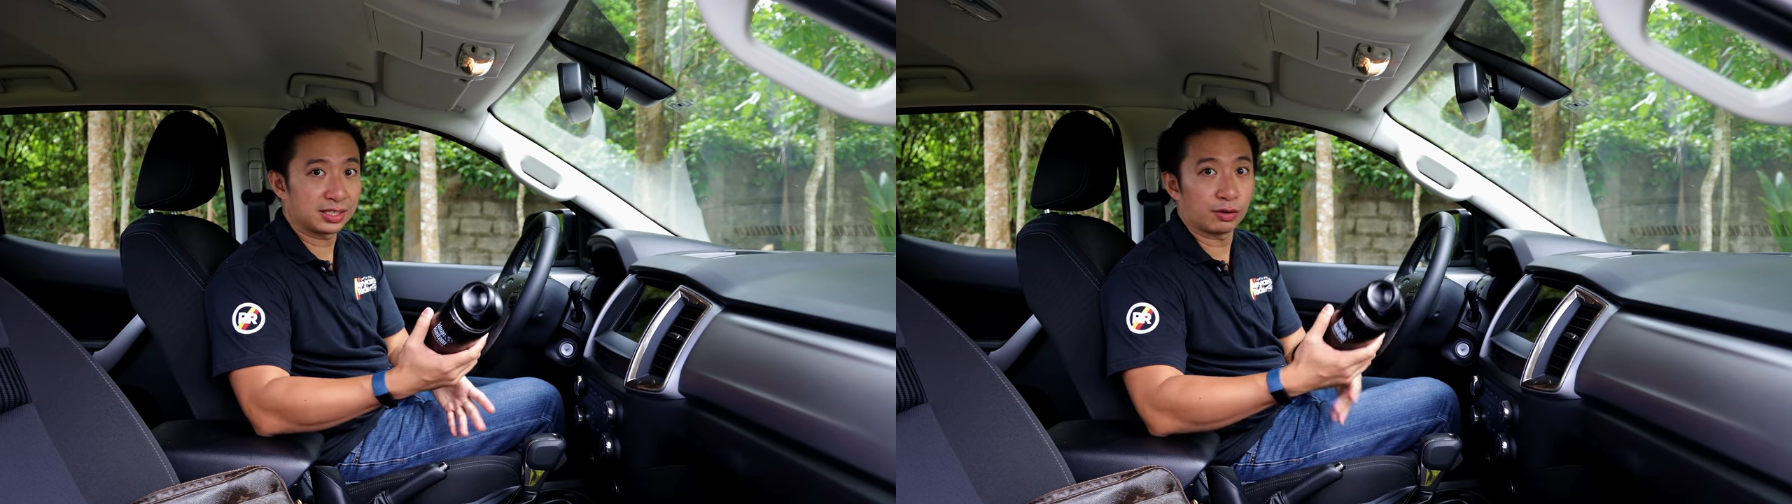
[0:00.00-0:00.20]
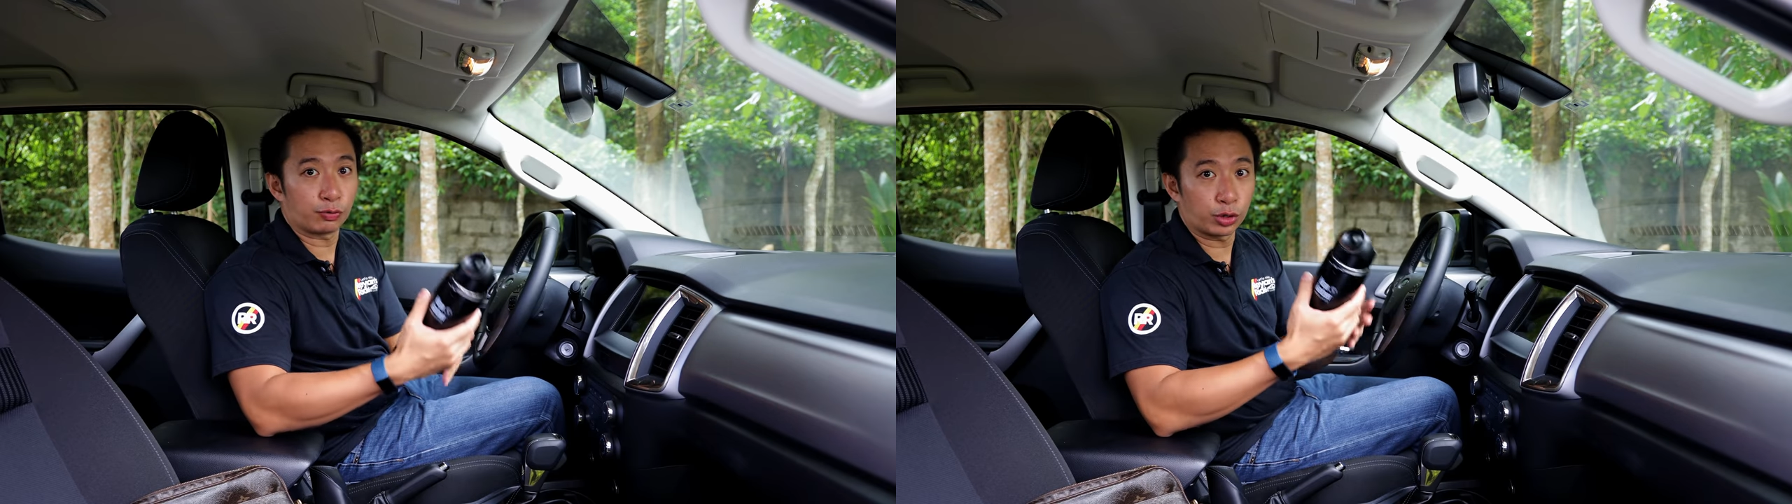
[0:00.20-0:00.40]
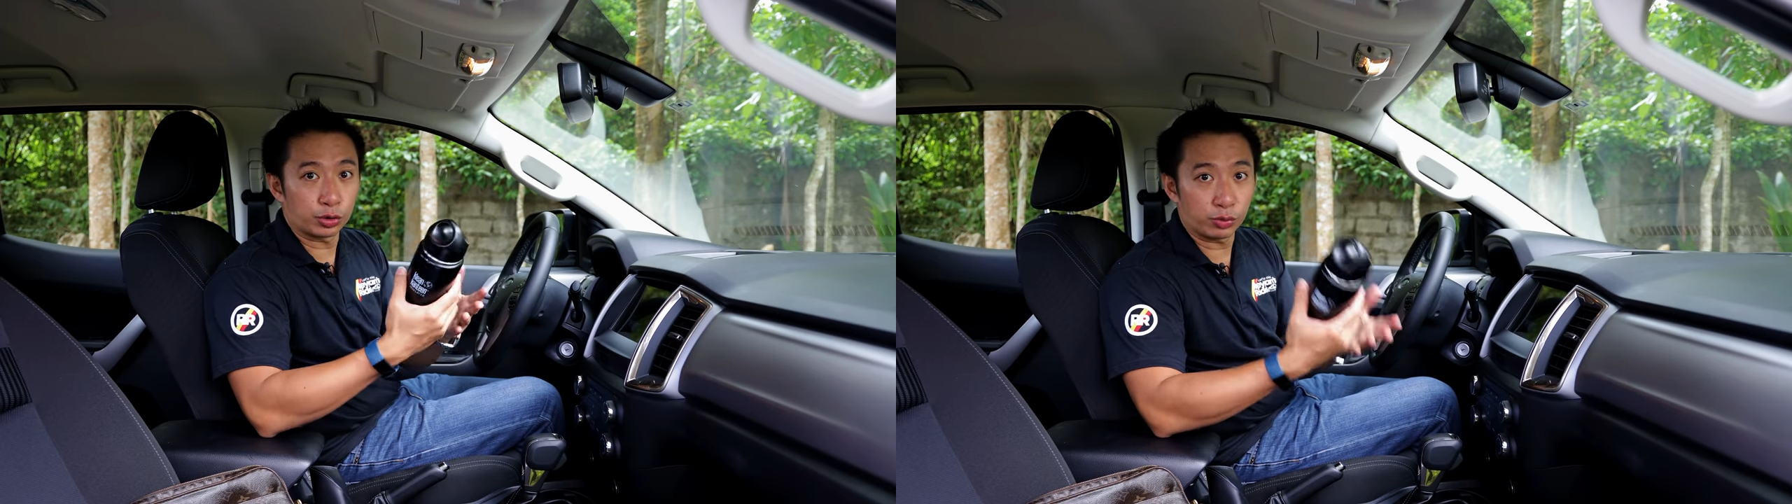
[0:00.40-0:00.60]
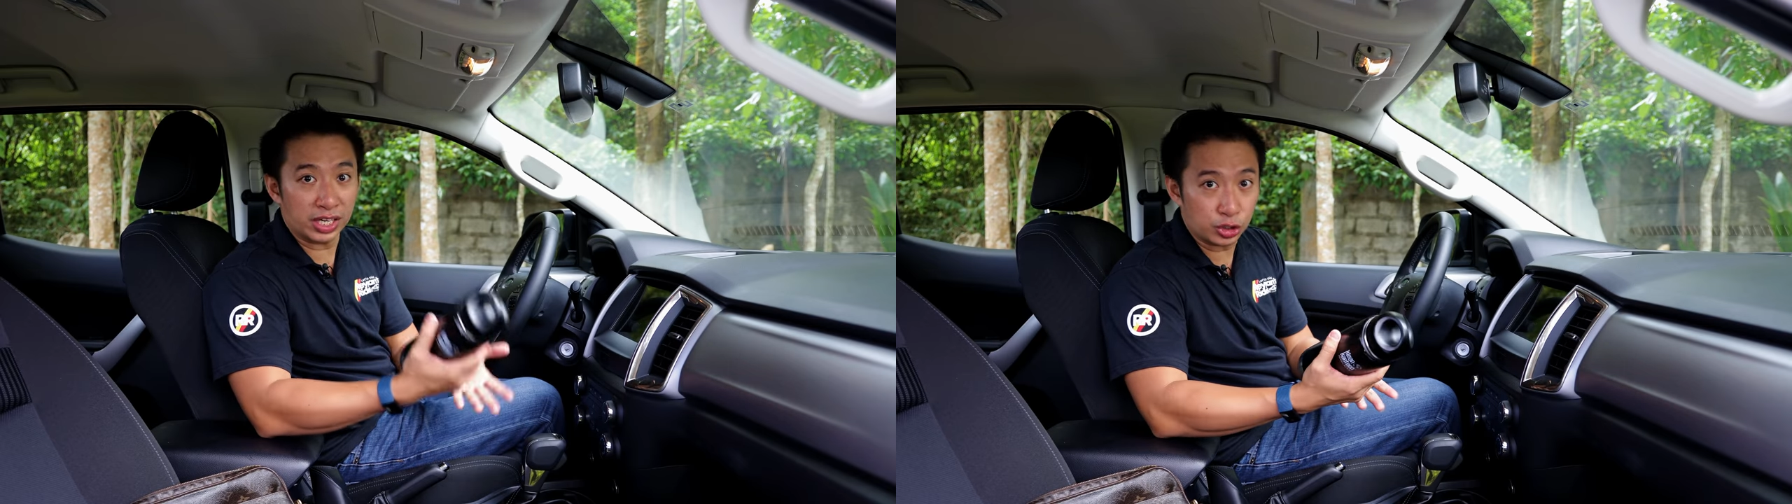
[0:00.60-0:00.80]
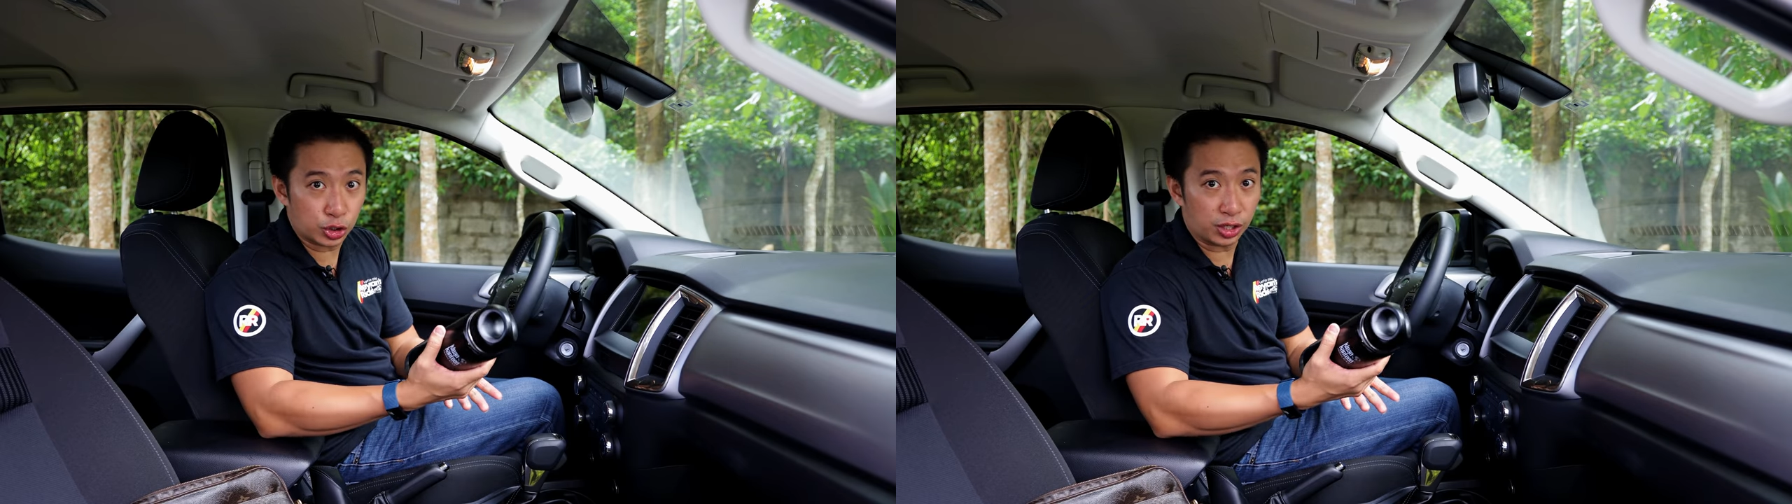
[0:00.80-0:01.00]
the Ford
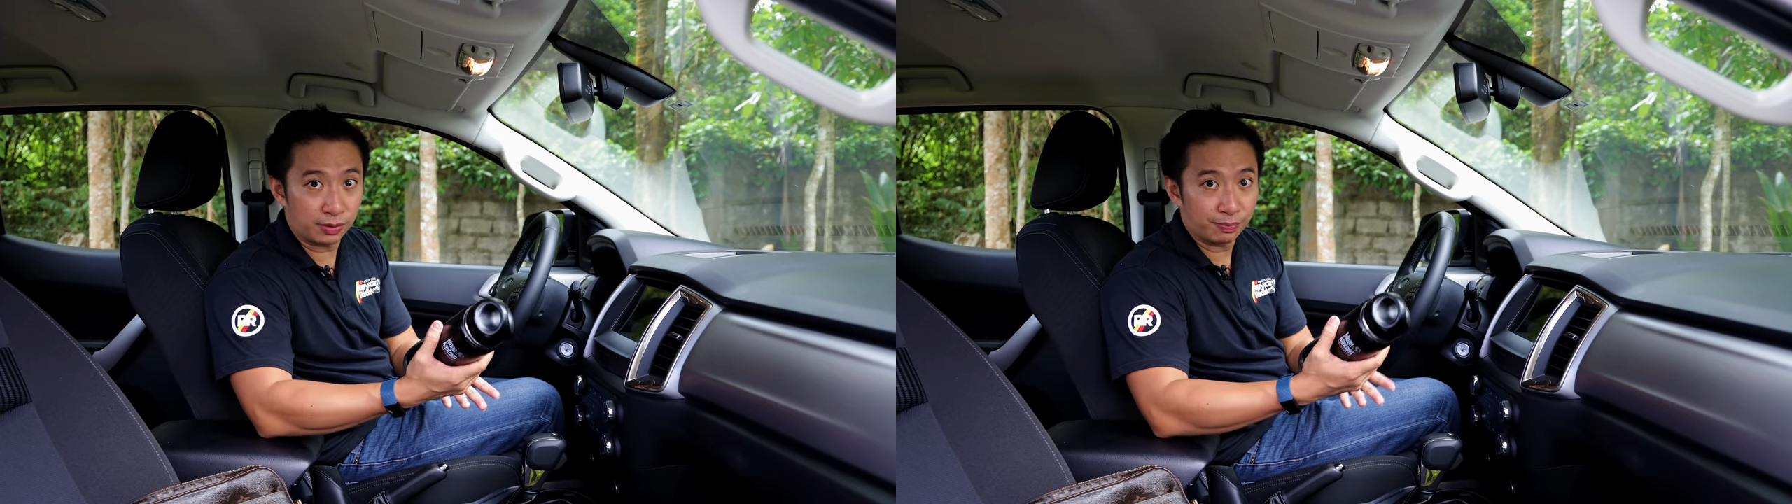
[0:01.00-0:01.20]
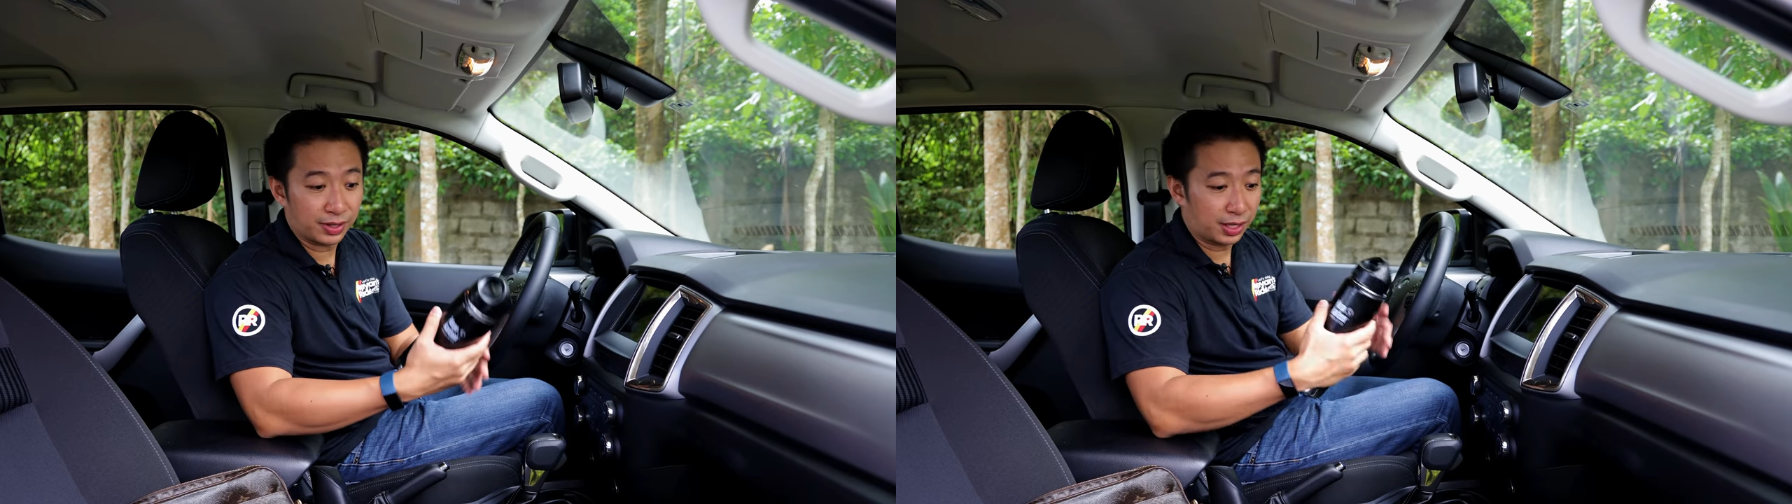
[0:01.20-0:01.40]
Ranger